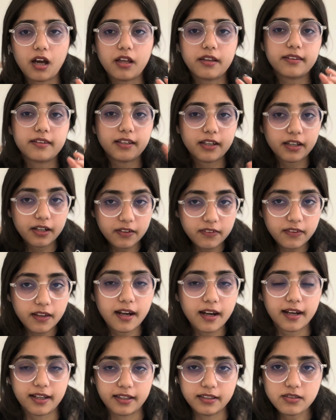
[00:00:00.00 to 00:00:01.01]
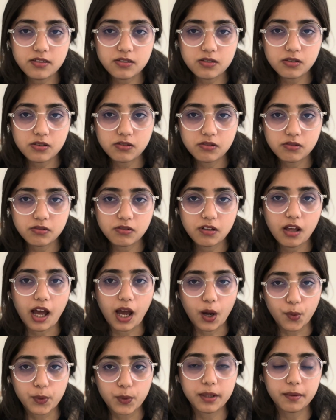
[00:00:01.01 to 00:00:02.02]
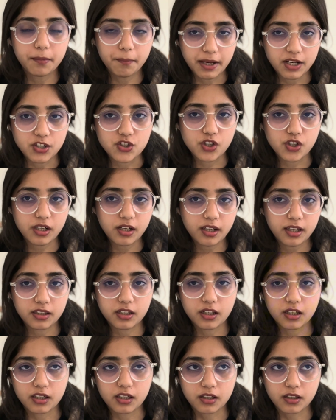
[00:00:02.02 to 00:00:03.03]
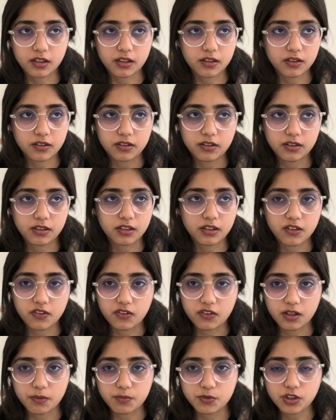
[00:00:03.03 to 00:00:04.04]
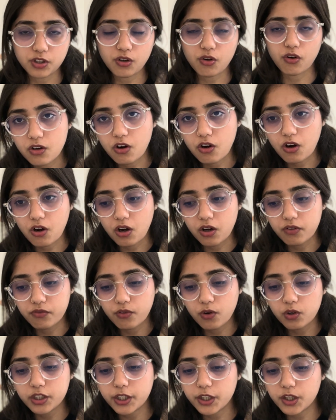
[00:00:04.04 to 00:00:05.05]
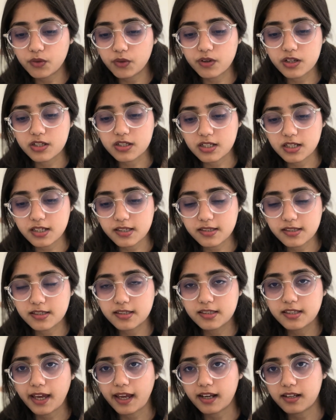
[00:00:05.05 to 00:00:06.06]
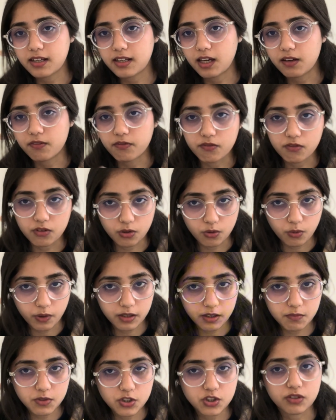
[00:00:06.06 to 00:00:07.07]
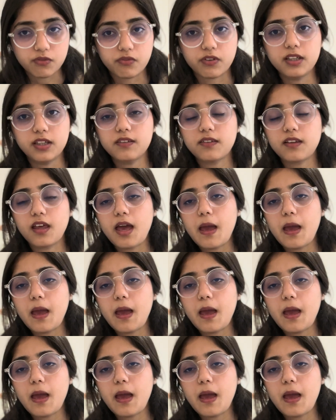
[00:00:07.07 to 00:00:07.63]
there is a list I will mention in the description of all the universities that have no admission fees.